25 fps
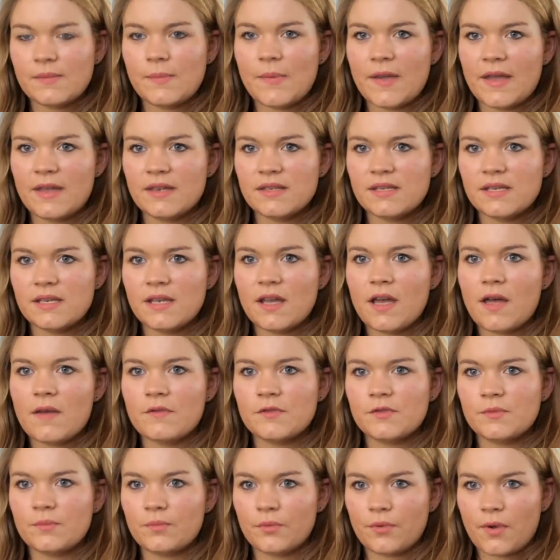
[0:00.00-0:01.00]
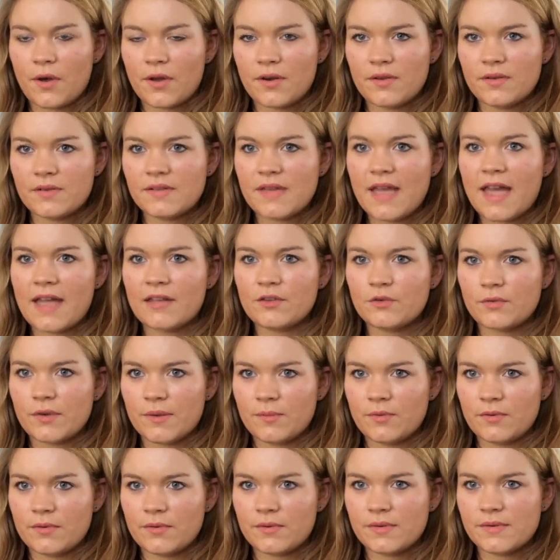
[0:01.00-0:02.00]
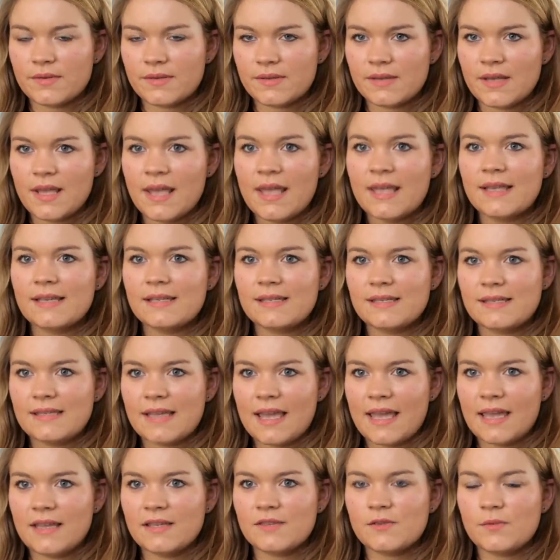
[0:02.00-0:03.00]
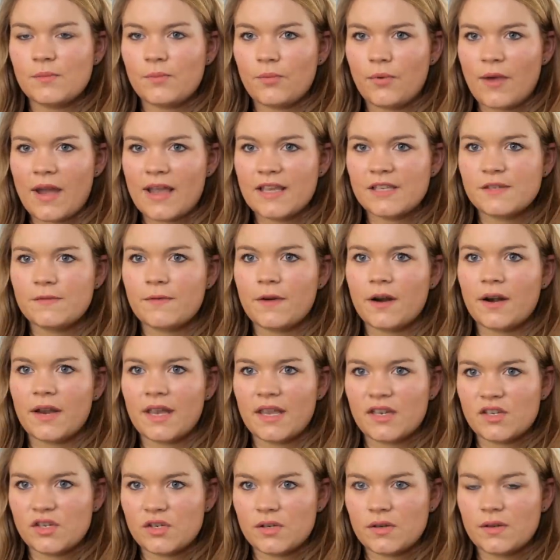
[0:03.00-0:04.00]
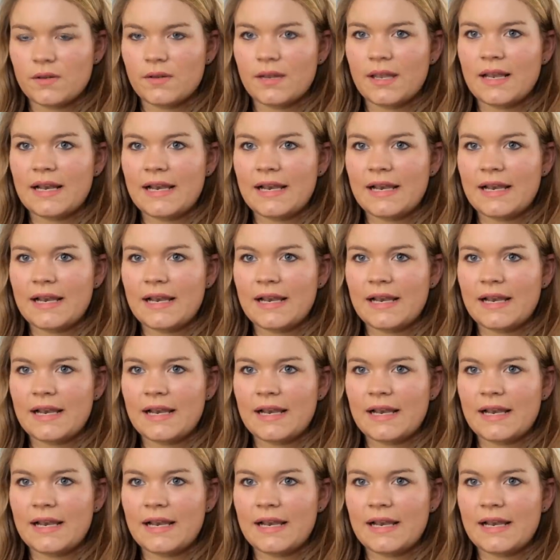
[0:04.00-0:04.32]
depending on the product attributes, state the price variation